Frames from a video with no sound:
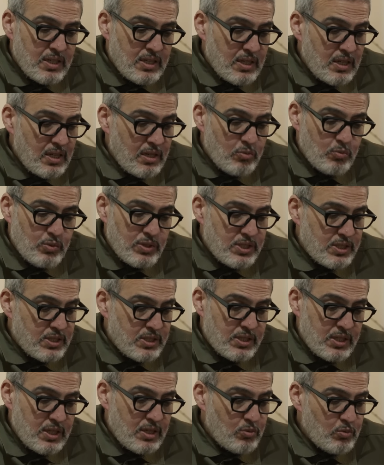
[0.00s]
It
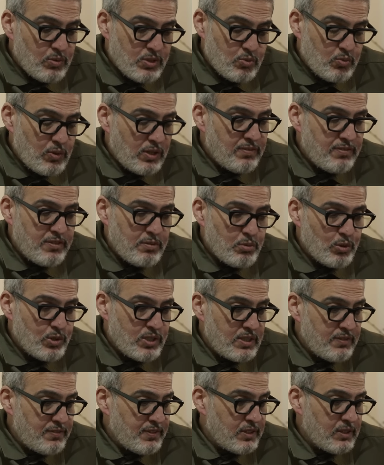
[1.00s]
was one of the
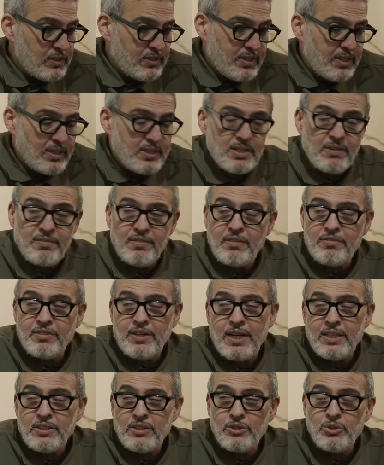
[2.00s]
most difficult things I've ever
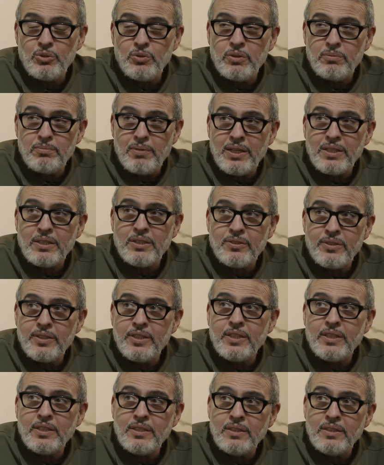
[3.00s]
had to do in my career.